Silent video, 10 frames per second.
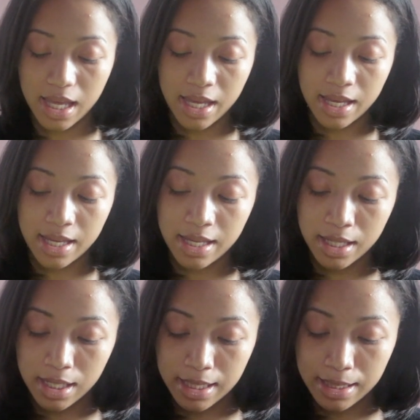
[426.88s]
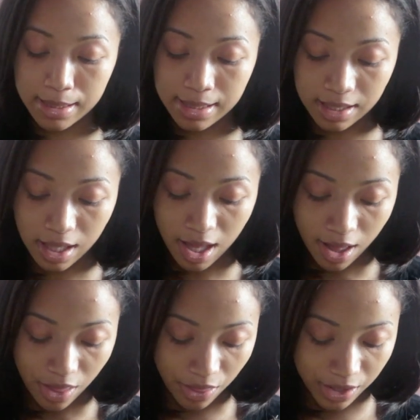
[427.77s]
is
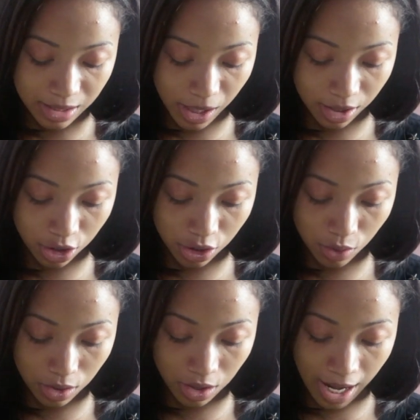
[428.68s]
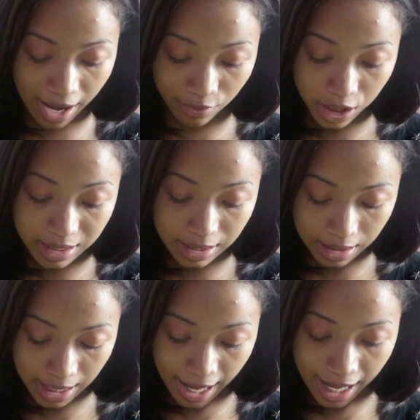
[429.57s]
this bathing suit that I
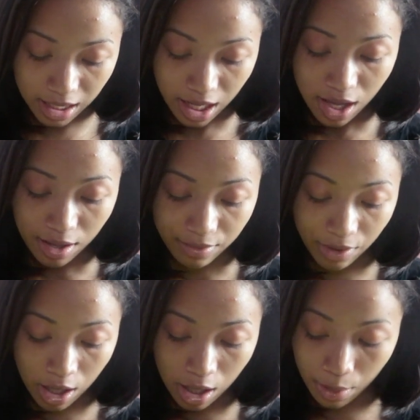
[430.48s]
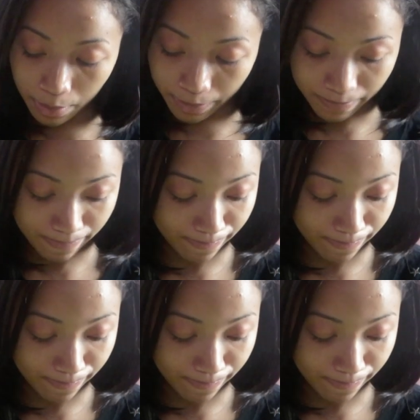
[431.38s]
recently got from